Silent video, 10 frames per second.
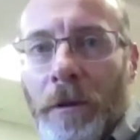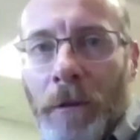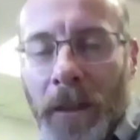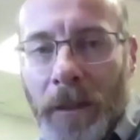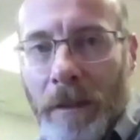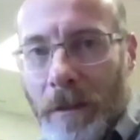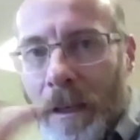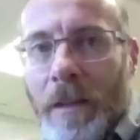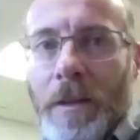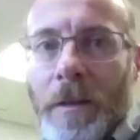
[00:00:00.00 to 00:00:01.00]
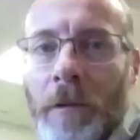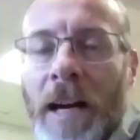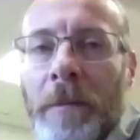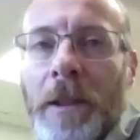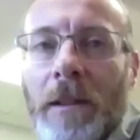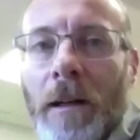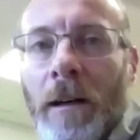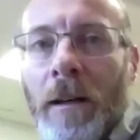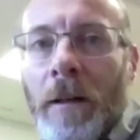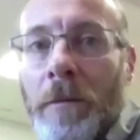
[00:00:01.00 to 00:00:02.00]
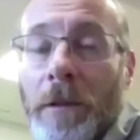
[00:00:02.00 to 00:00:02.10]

point and take some rapid carb,